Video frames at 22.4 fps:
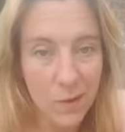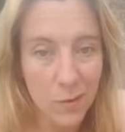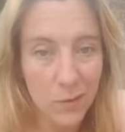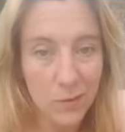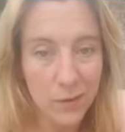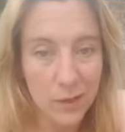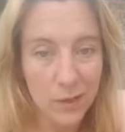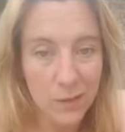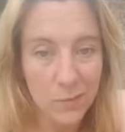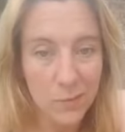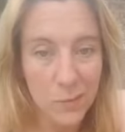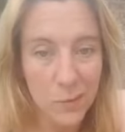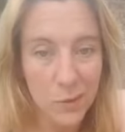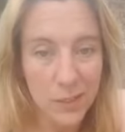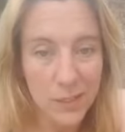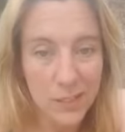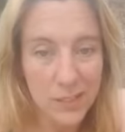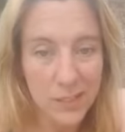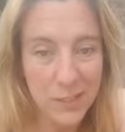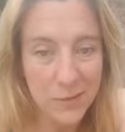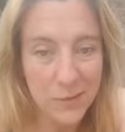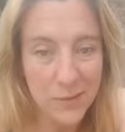Hold on, I'm
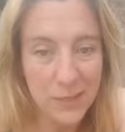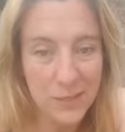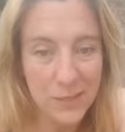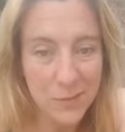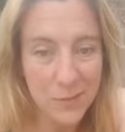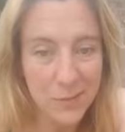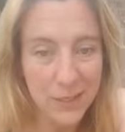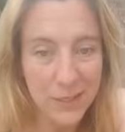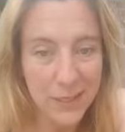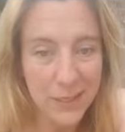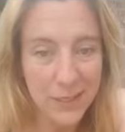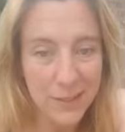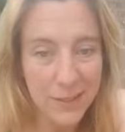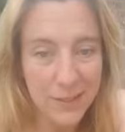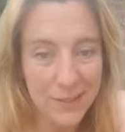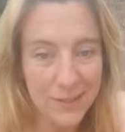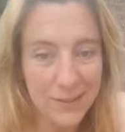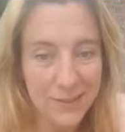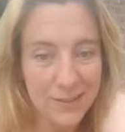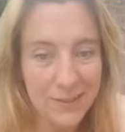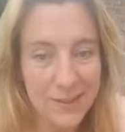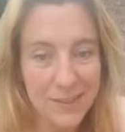trying to deal with somebody
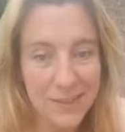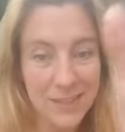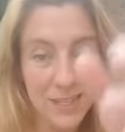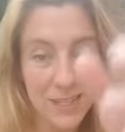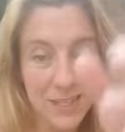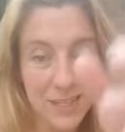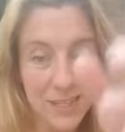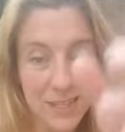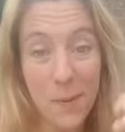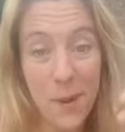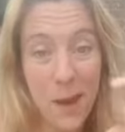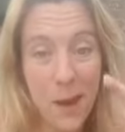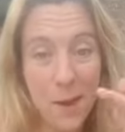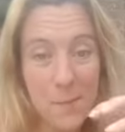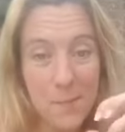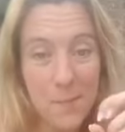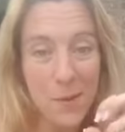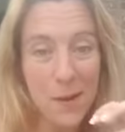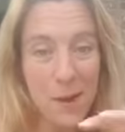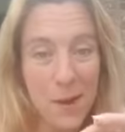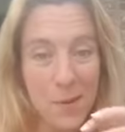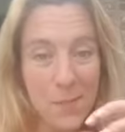here. It's like
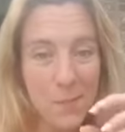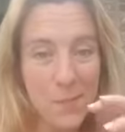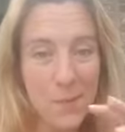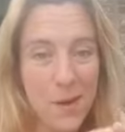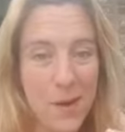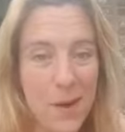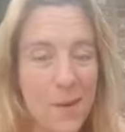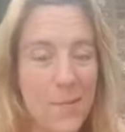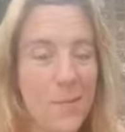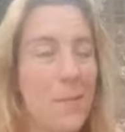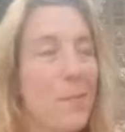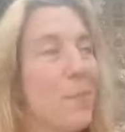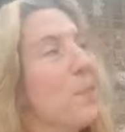pop, pop, pop.